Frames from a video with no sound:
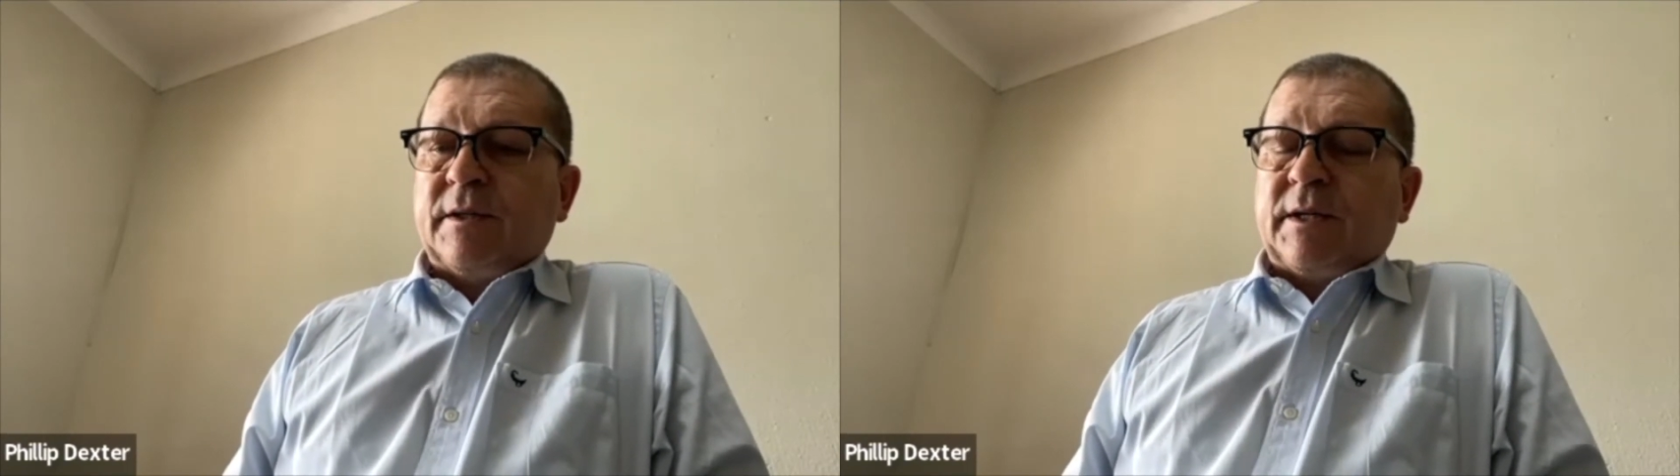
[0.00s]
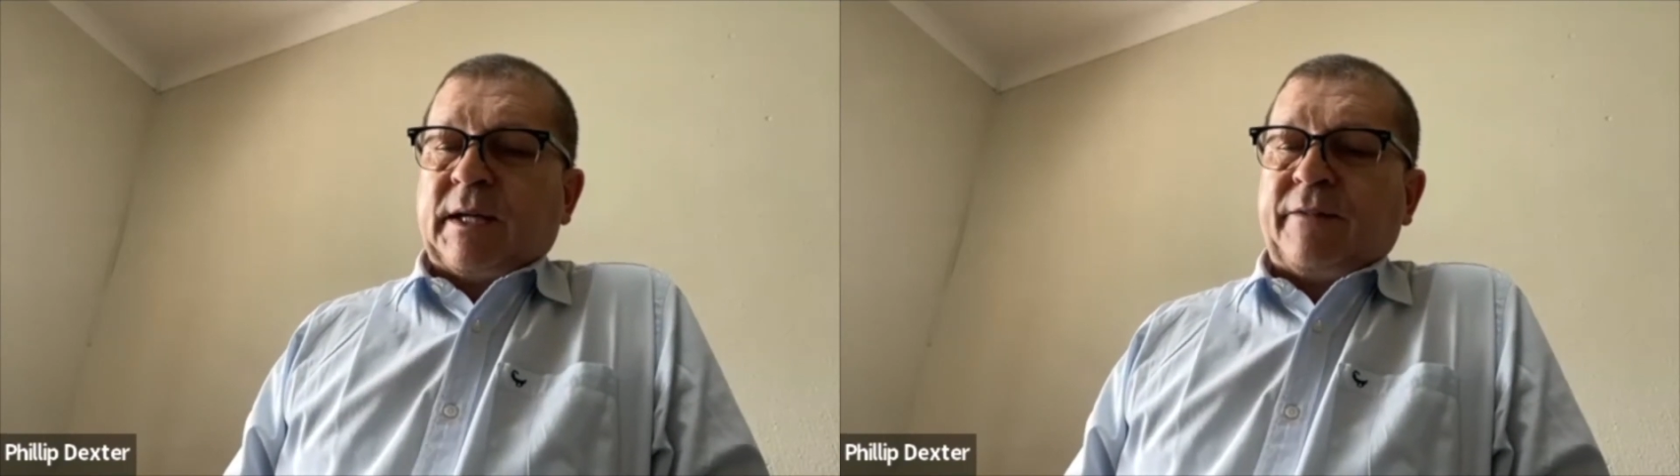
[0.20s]

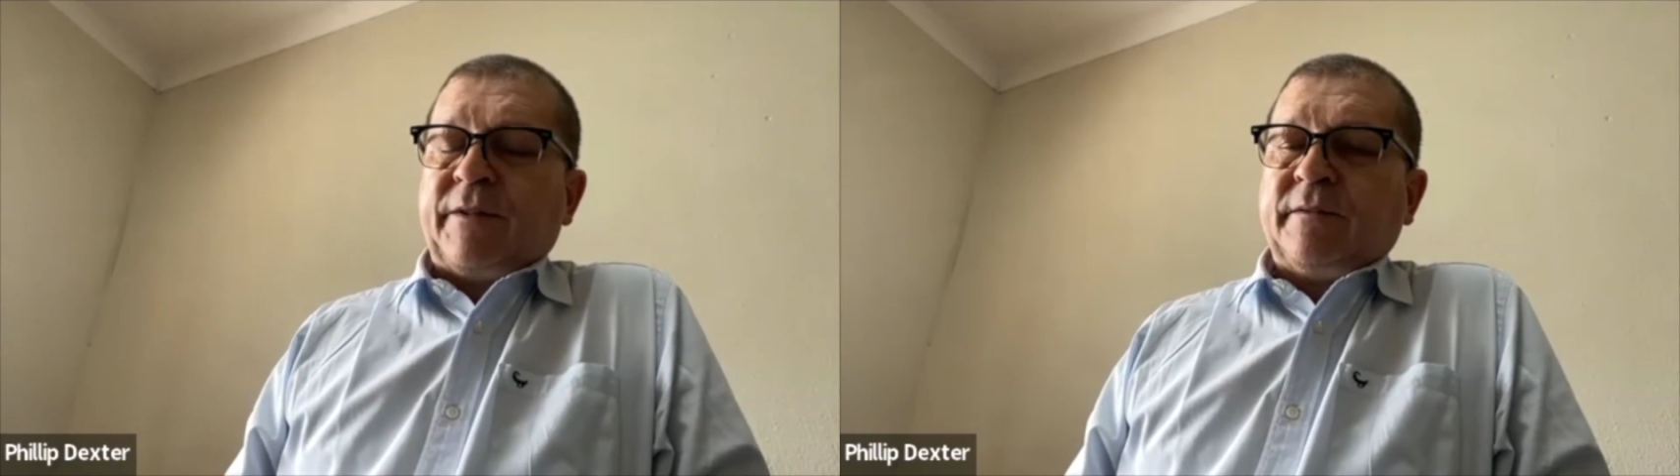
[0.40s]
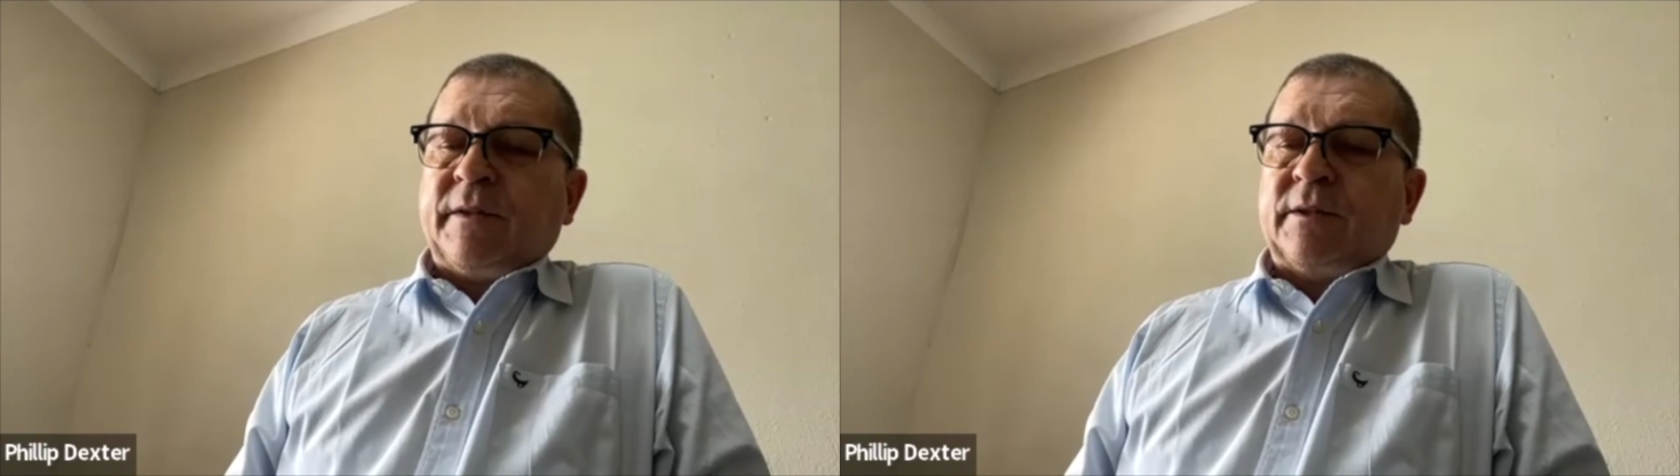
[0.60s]
And I
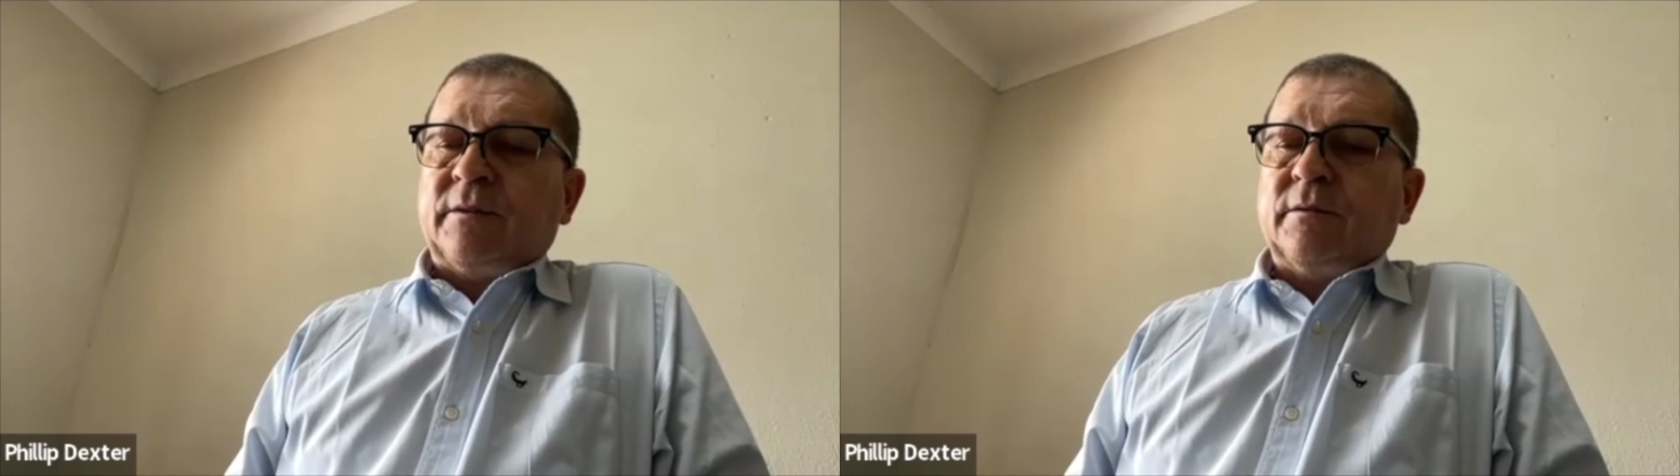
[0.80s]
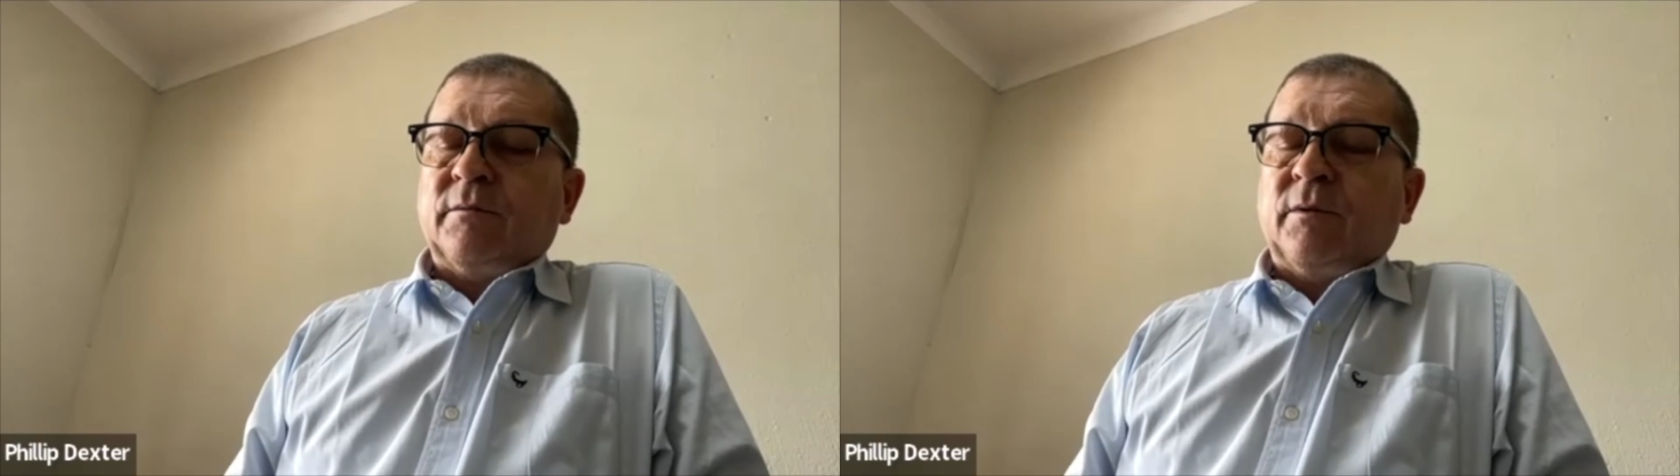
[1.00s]
think
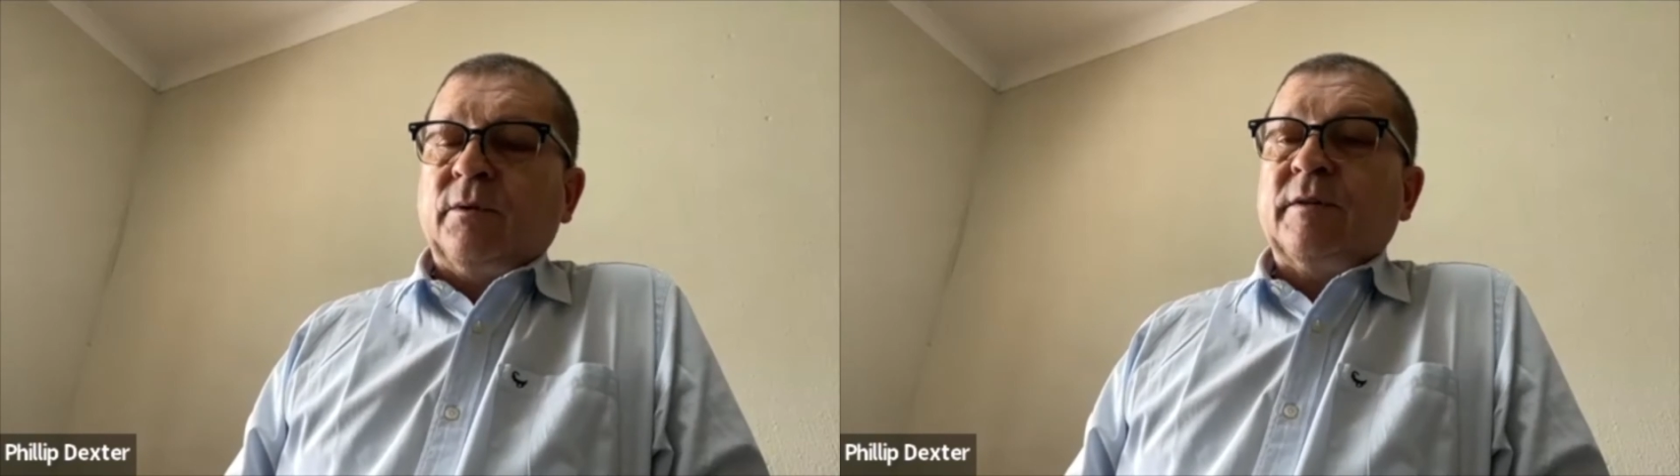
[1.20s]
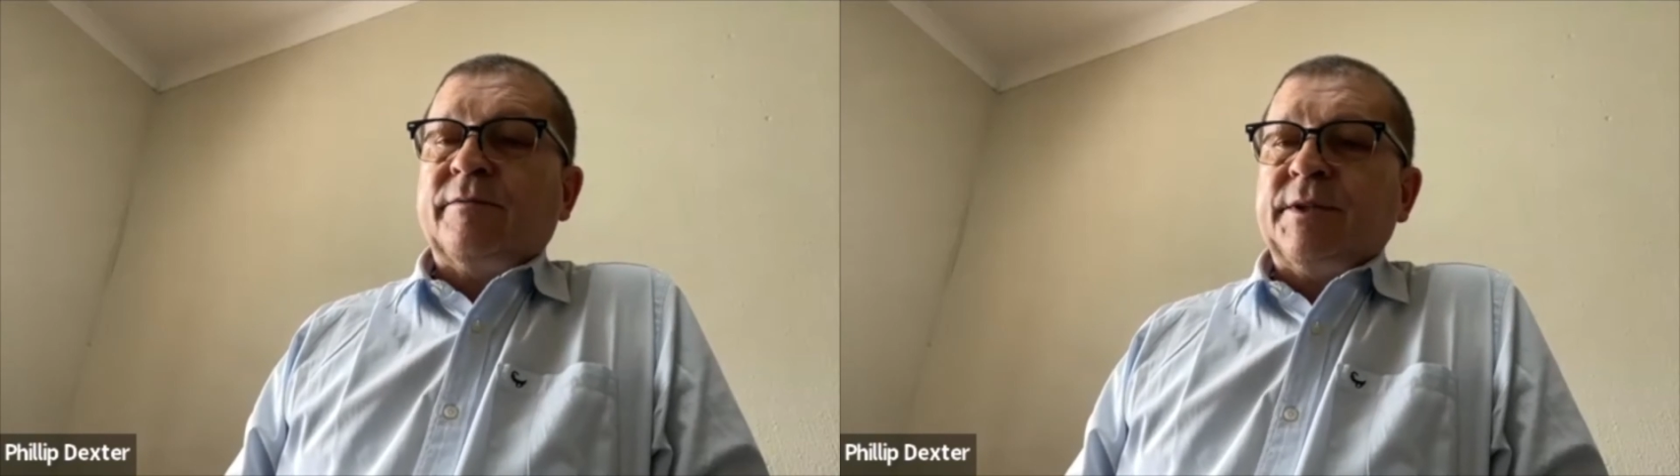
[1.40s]
that
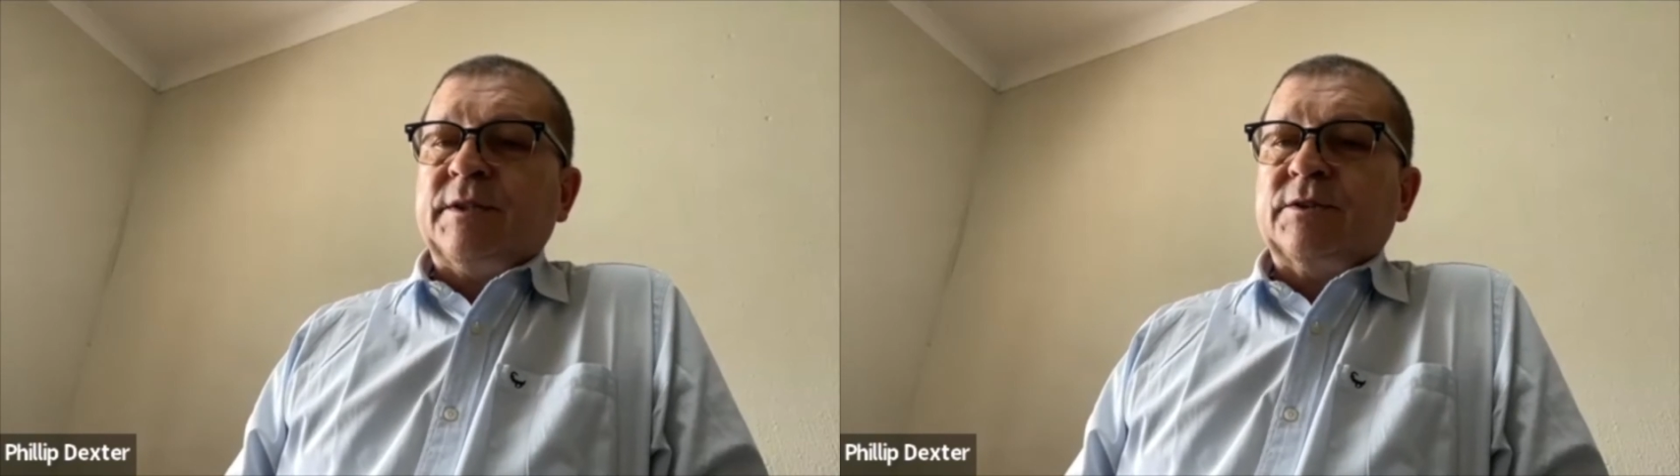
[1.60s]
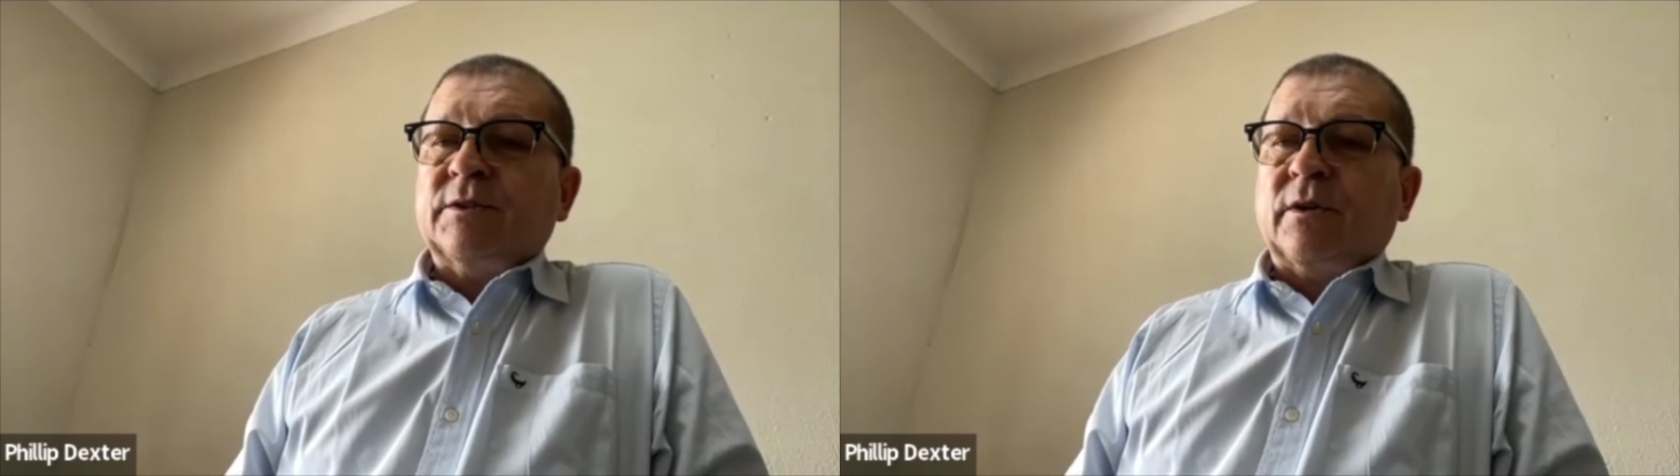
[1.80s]
all of
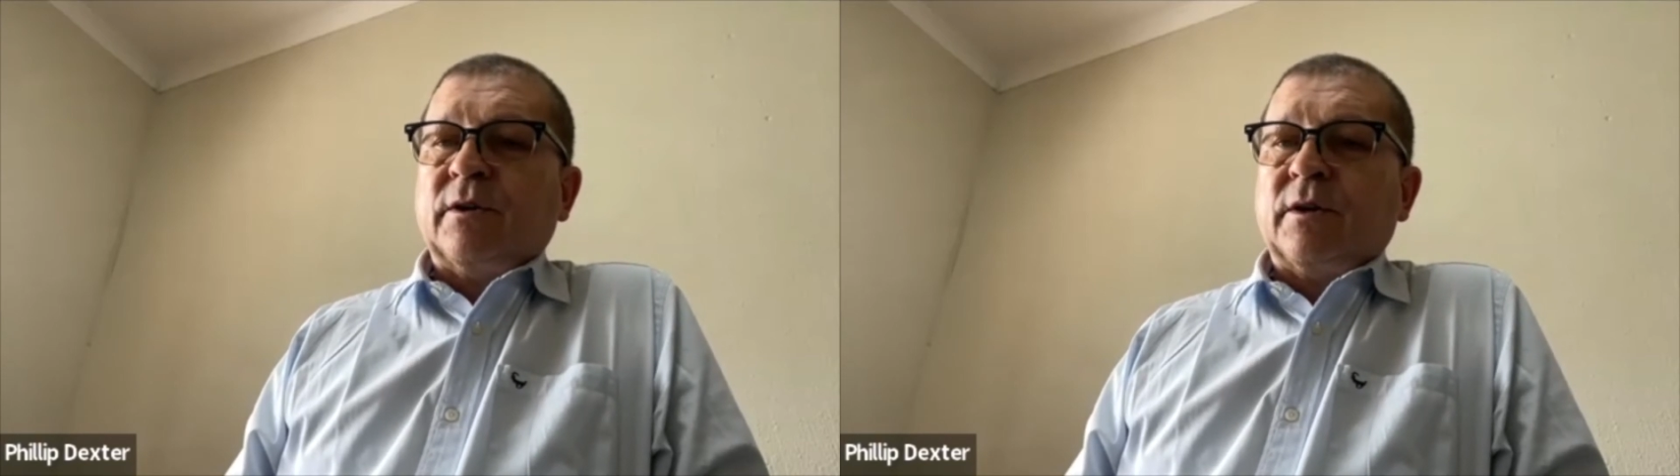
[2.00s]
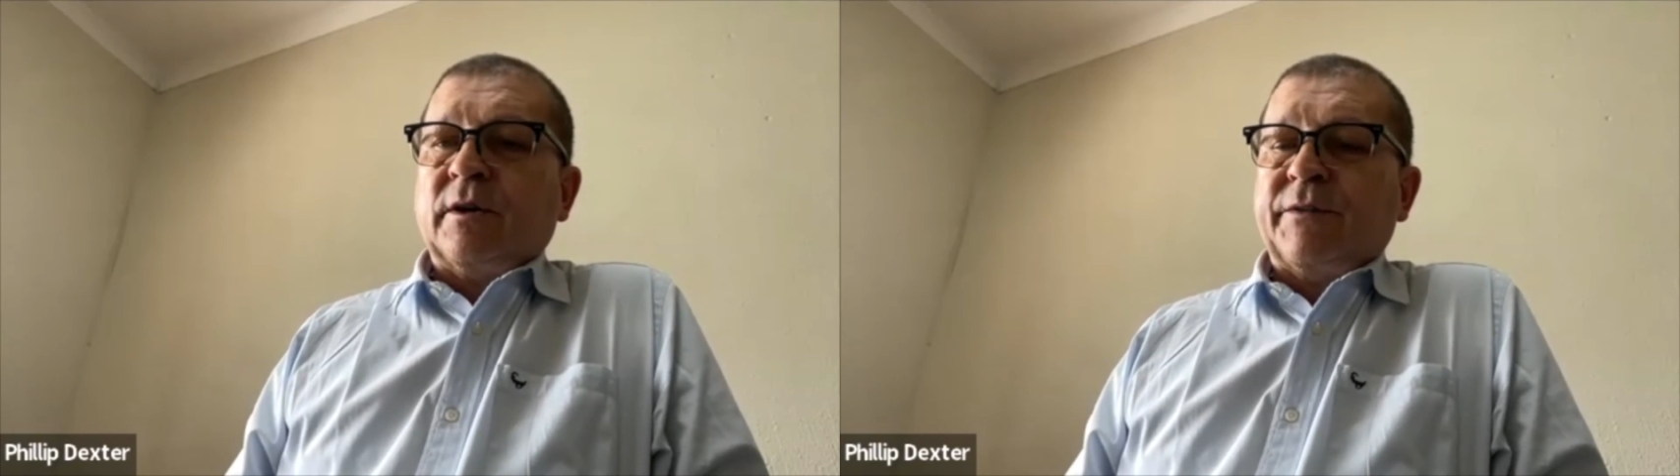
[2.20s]
these are